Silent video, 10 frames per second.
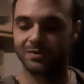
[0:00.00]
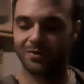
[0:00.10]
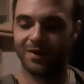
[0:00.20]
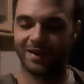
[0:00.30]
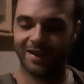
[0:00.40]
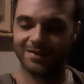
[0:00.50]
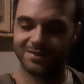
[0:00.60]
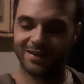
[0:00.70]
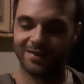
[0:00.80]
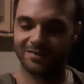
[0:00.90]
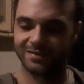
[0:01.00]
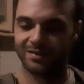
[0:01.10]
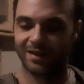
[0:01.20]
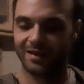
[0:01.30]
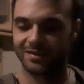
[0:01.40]
quick actually, because
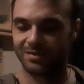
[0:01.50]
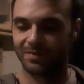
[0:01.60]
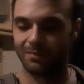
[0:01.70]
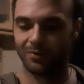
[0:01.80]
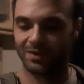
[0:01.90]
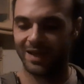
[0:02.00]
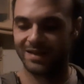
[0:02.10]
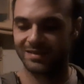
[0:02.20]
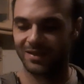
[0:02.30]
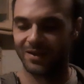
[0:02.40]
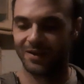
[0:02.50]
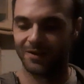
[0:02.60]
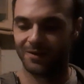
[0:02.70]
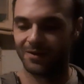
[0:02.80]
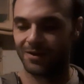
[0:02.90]
again it's a bit more tasty
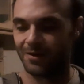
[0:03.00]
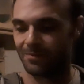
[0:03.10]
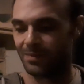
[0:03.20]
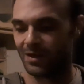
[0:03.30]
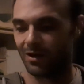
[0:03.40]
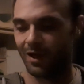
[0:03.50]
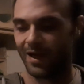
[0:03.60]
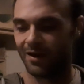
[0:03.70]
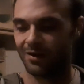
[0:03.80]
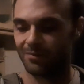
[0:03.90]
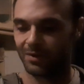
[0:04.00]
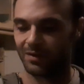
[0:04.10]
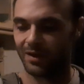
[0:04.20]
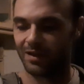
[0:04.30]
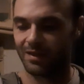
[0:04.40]
and a bit lighter.
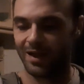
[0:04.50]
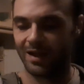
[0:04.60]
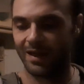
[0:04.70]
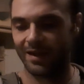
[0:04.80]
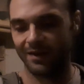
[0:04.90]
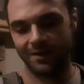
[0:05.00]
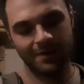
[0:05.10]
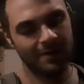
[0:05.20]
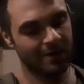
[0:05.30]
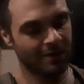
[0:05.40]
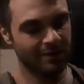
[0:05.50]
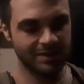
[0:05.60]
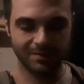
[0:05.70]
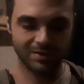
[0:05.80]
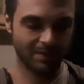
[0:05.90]
But yeah, the LA
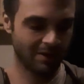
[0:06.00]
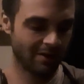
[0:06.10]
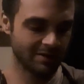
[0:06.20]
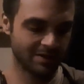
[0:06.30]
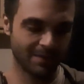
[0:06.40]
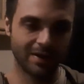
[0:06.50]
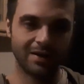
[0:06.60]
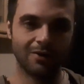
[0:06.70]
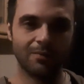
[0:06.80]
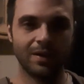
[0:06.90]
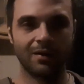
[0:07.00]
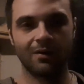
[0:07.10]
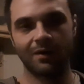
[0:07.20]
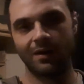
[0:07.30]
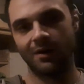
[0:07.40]
seems to be lasting me a little bit
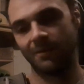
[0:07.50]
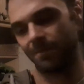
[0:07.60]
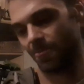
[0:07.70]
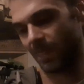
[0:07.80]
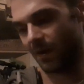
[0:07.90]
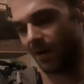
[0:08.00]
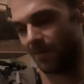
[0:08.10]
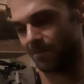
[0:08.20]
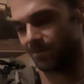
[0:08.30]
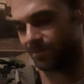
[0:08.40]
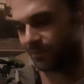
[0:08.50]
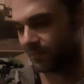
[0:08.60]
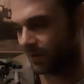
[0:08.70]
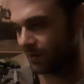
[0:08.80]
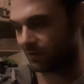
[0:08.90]
longer. Um,
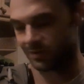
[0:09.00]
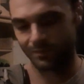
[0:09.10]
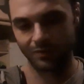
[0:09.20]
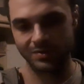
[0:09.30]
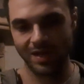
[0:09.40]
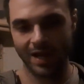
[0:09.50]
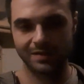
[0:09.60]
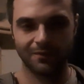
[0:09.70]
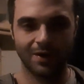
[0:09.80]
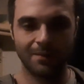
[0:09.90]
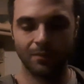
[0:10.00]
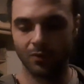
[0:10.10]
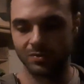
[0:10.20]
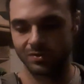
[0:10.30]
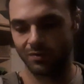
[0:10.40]
more satisfying,
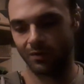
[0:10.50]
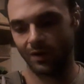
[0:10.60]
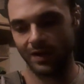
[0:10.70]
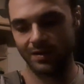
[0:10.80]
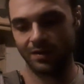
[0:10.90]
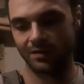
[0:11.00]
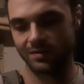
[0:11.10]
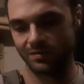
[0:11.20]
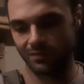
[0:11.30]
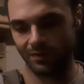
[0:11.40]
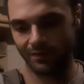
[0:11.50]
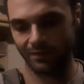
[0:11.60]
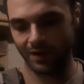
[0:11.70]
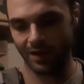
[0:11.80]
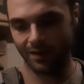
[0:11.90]
more stronger indica sort of
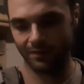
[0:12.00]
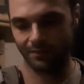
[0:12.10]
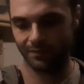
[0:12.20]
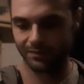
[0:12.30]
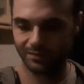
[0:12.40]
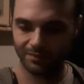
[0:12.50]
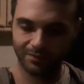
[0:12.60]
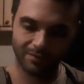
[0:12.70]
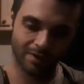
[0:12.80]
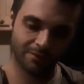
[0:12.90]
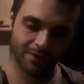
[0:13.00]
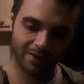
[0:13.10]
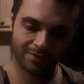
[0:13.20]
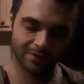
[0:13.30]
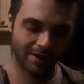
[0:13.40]
like
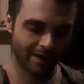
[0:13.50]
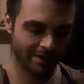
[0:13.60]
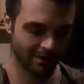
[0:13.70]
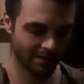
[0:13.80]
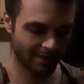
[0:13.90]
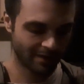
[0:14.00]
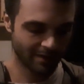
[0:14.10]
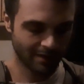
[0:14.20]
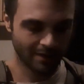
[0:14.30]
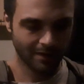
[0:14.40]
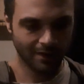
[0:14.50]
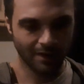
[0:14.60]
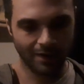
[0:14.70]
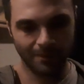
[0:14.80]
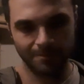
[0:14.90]
effect to it, ain't it?
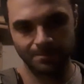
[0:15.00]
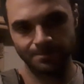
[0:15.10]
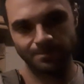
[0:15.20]
Um,